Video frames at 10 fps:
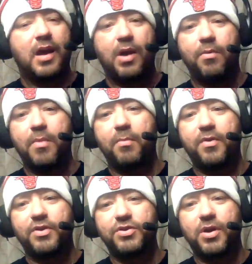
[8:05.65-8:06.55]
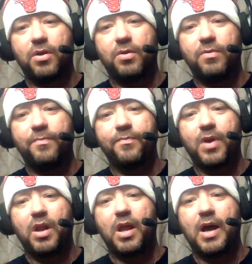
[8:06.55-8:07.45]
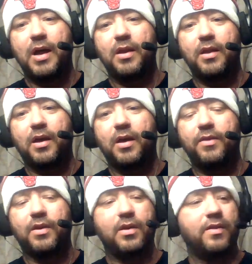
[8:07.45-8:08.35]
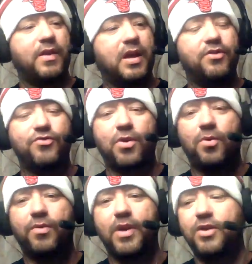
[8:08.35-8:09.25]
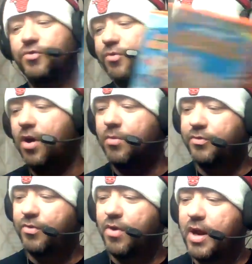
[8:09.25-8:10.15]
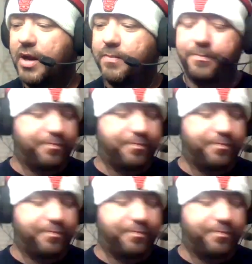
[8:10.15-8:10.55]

I remember this show a lot. The intro song was great.